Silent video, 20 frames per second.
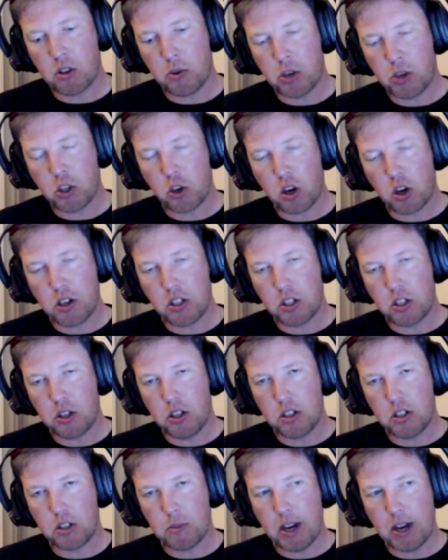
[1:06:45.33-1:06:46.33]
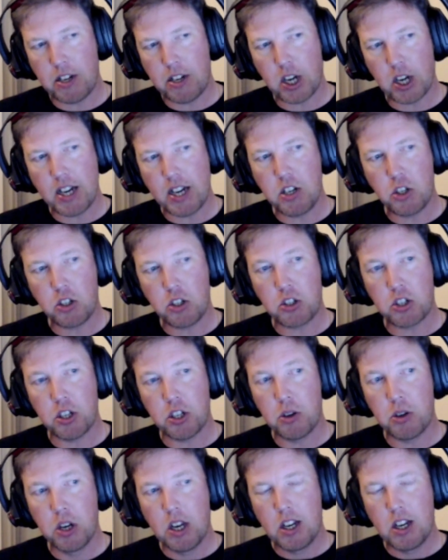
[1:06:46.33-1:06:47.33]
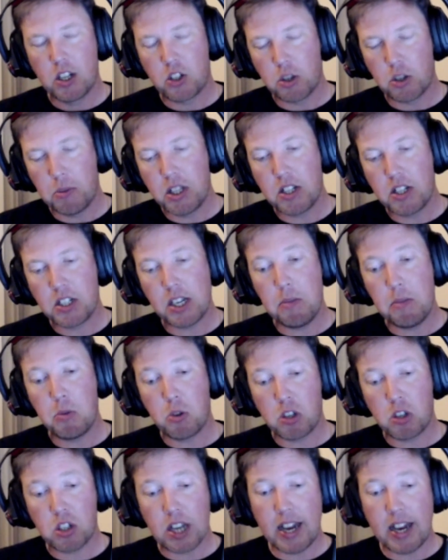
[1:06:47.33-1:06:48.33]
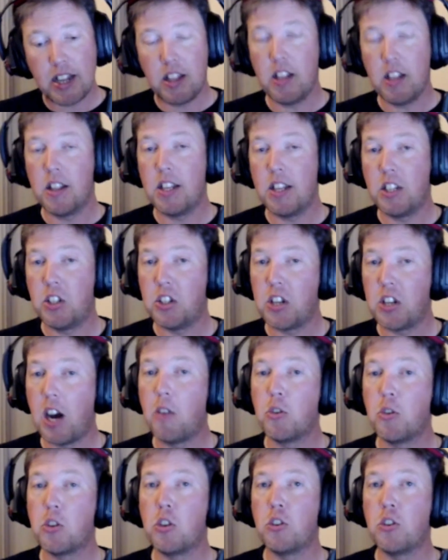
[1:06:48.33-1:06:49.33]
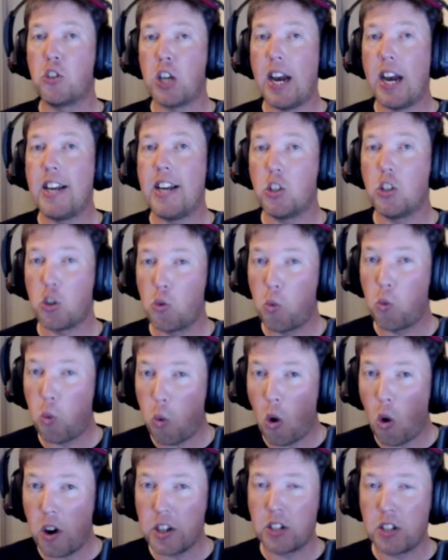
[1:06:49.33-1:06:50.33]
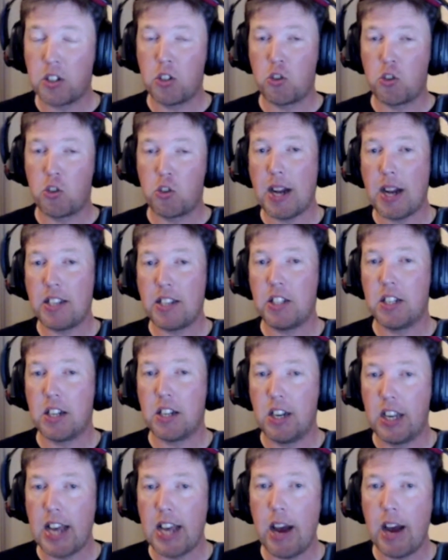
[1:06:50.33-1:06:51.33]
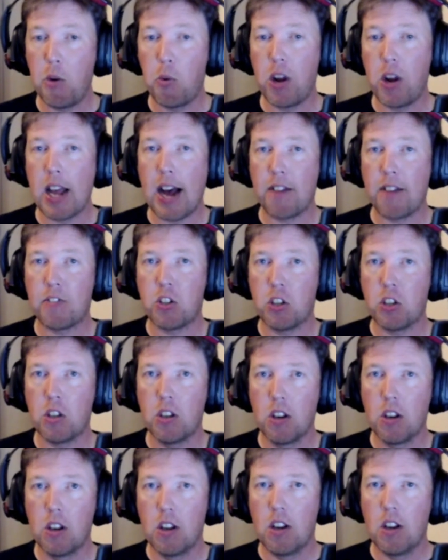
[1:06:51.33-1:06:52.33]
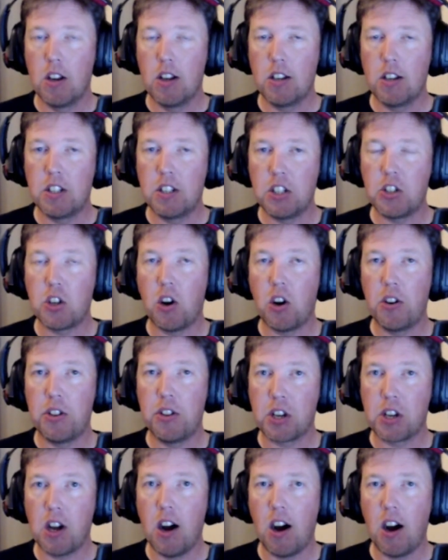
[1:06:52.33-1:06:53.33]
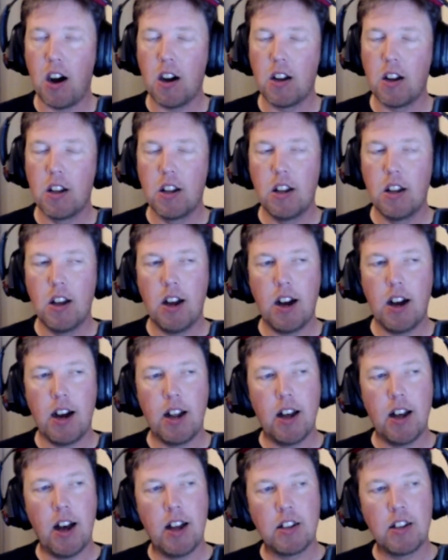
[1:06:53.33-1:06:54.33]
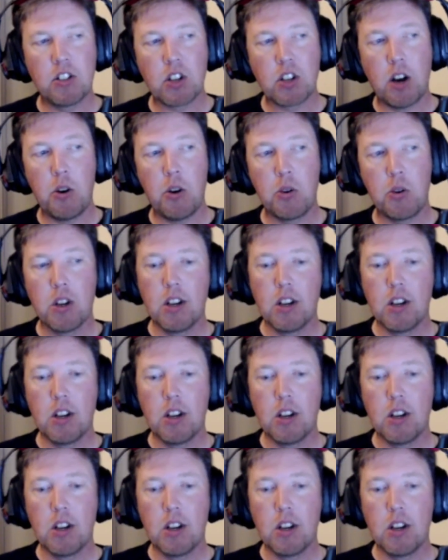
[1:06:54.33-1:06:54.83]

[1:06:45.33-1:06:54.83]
were trying to make changes to, some of the teams were saying that this is going to change quite dramatically how we have to design the car. And so